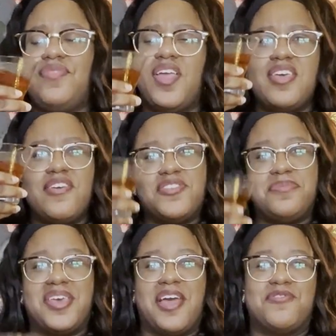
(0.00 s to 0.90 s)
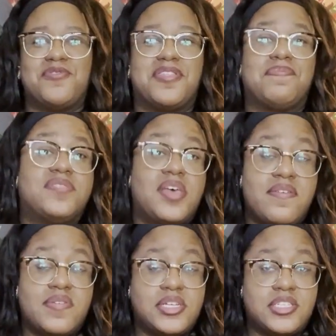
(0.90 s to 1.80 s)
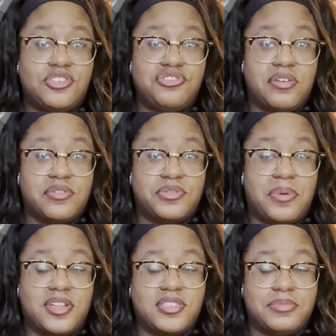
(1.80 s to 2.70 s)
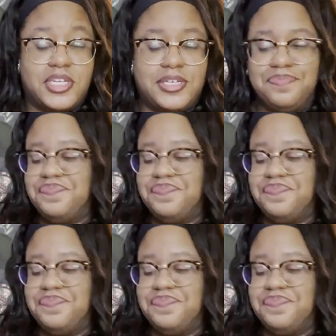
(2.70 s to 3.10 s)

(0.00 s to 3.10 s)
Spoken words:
I need to be careful with. Definitely drink responsibly.